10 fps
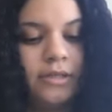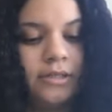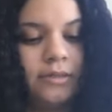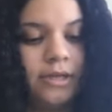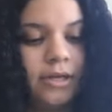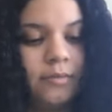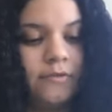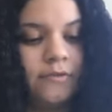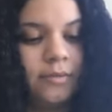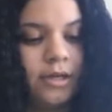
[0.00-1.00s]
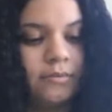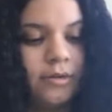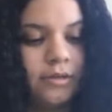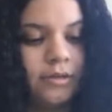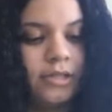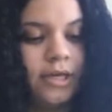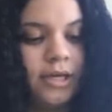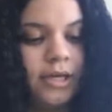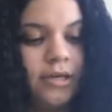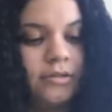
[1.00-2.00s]
Sometimes for Black mothers,
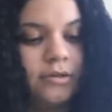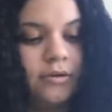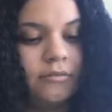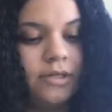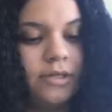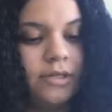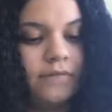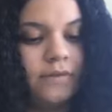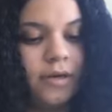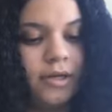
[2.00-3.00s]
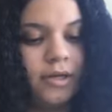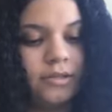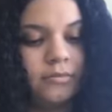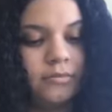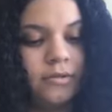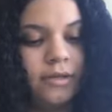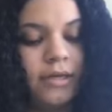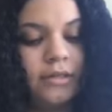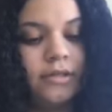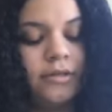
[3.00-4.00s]
it is the only gift possible,
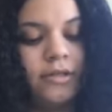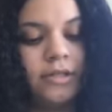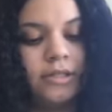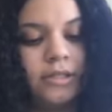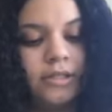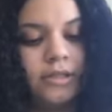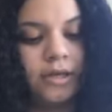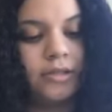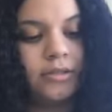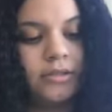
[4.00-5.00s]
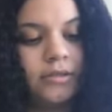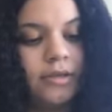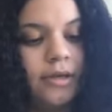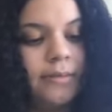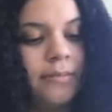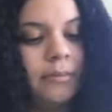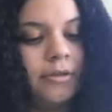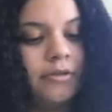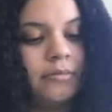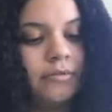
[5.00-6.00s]
and tenderness gets lost. My
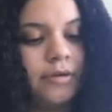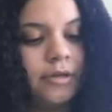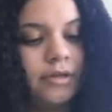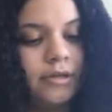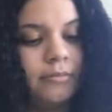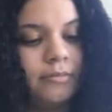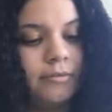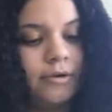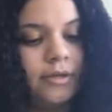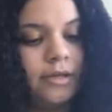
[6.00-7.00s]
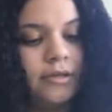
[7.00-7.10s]
mother bore, in, bore me